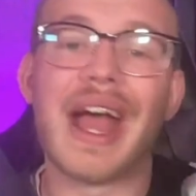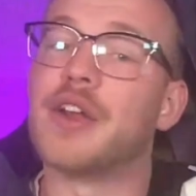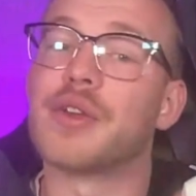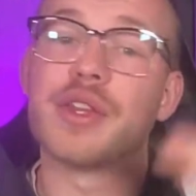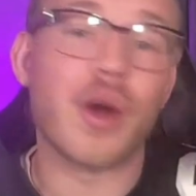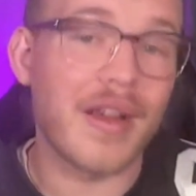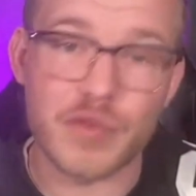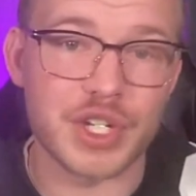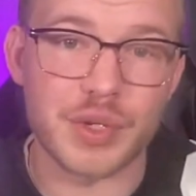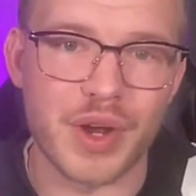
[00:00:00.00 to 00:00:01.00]
I know they don't have
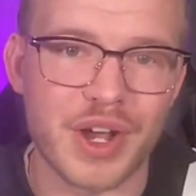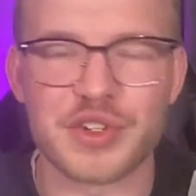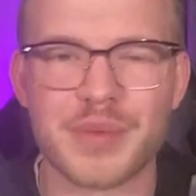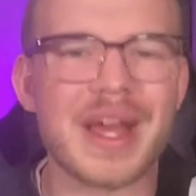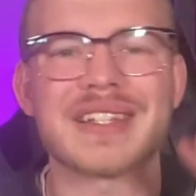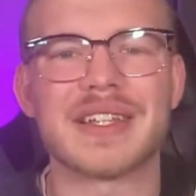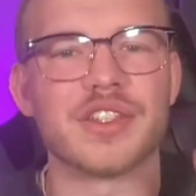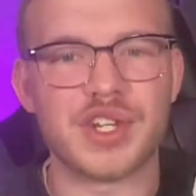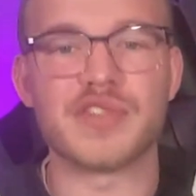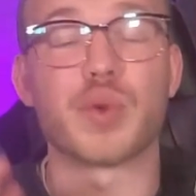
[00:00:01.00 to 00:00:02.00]
Rashee Rice. So I'm not saying the
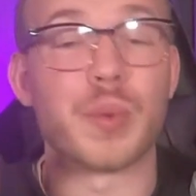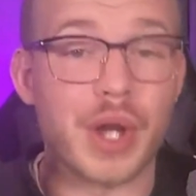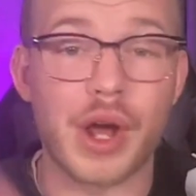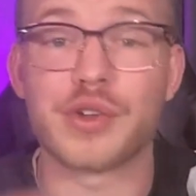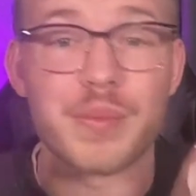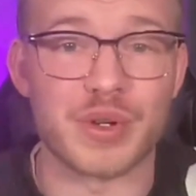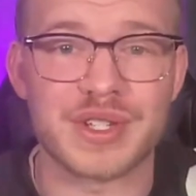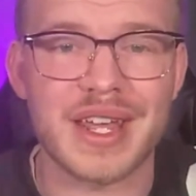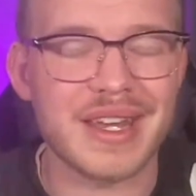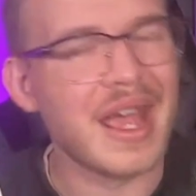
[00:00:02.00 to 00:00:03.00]
Chiefs were
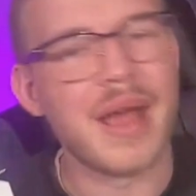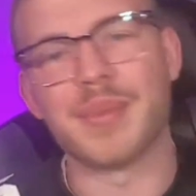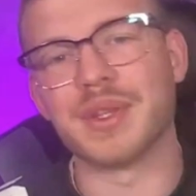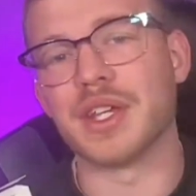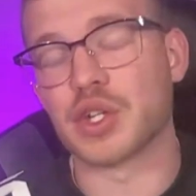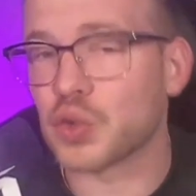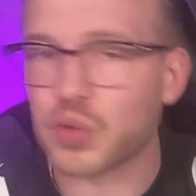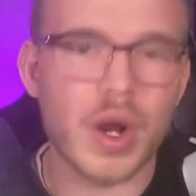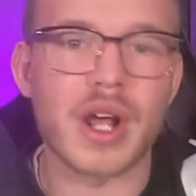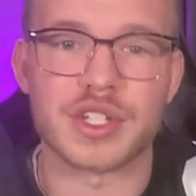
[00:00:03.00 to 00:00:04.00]
100%, but they
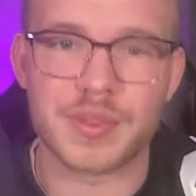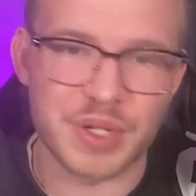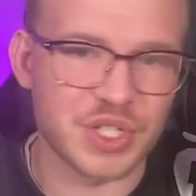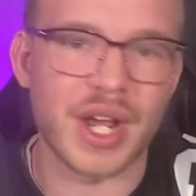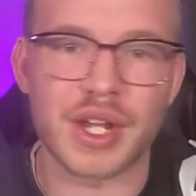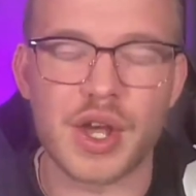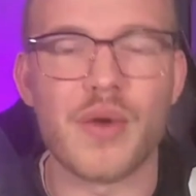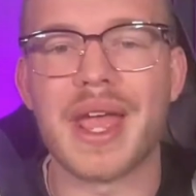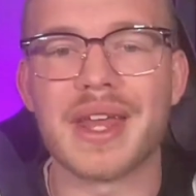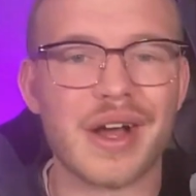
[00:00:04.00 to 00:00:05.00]
crushed
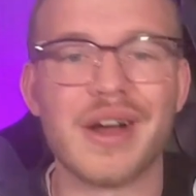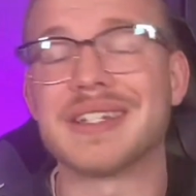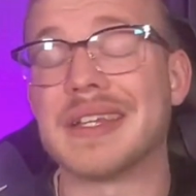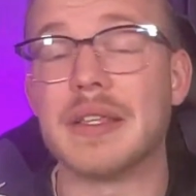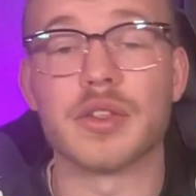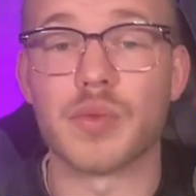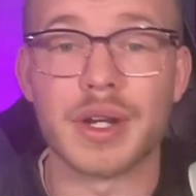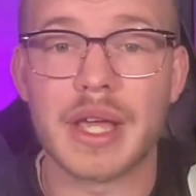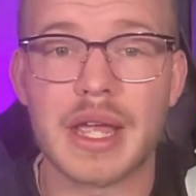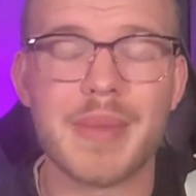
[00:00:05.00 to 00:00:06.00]
Pacheco and Hunt in the
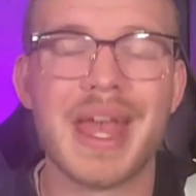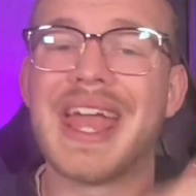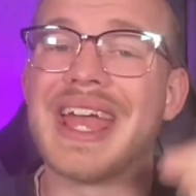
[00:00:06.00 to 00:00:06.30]
run game.